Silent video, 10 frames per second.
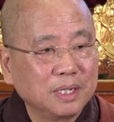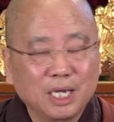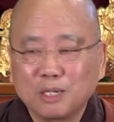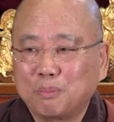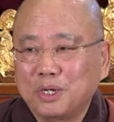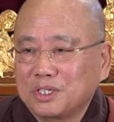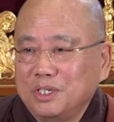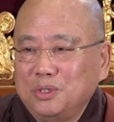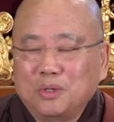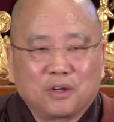At the
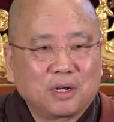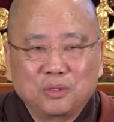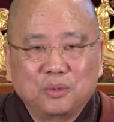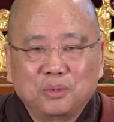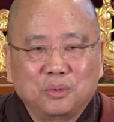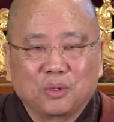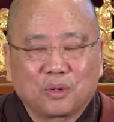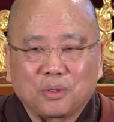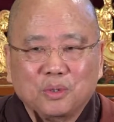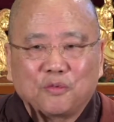present,
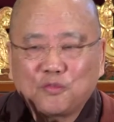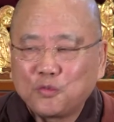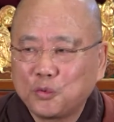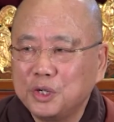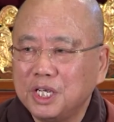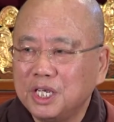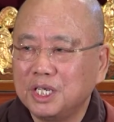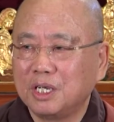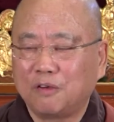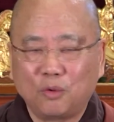you're
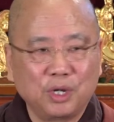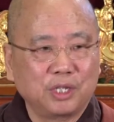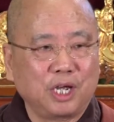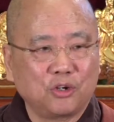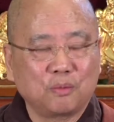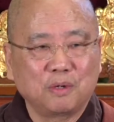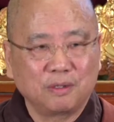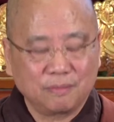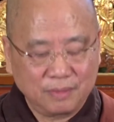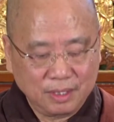free of all
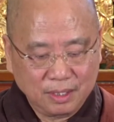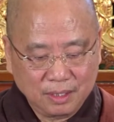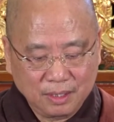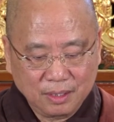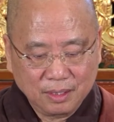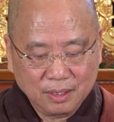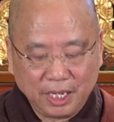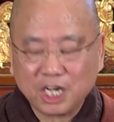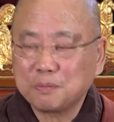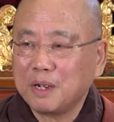attachment.
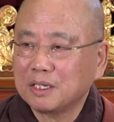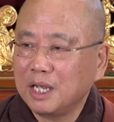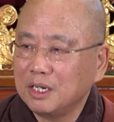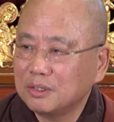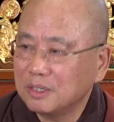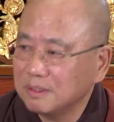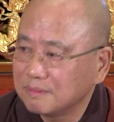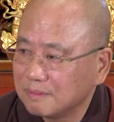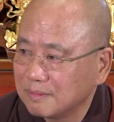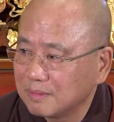Expectation
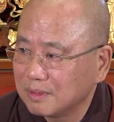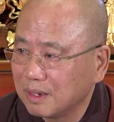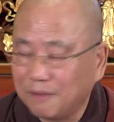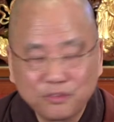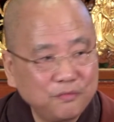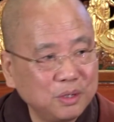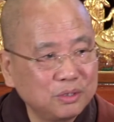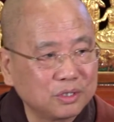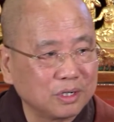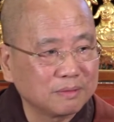of the
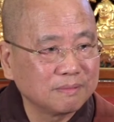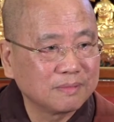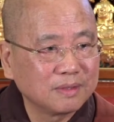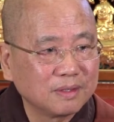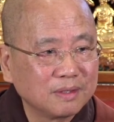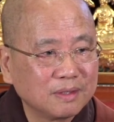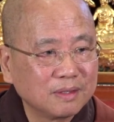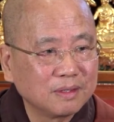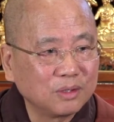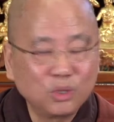future.
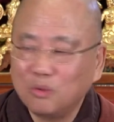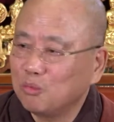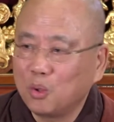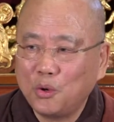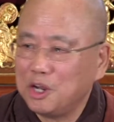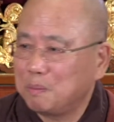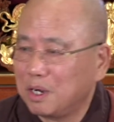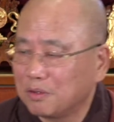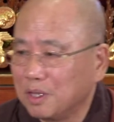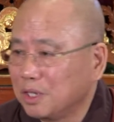You don't worry
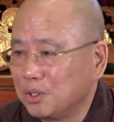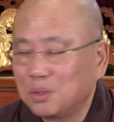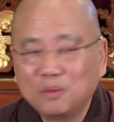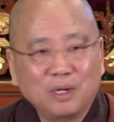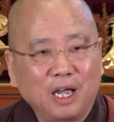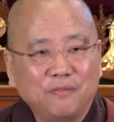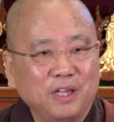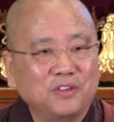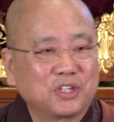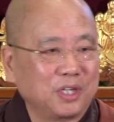about it. You don't have
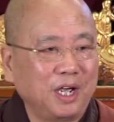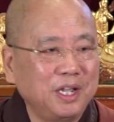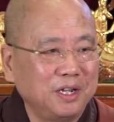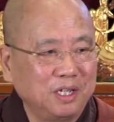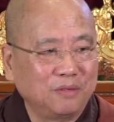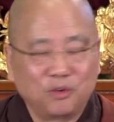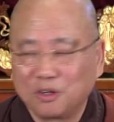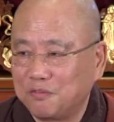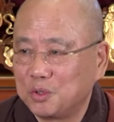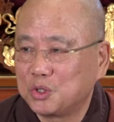anxiety for
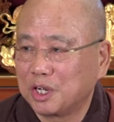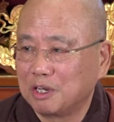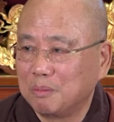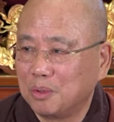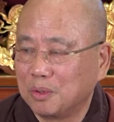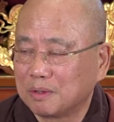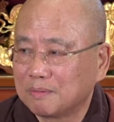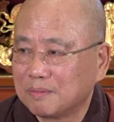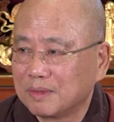the future anymore.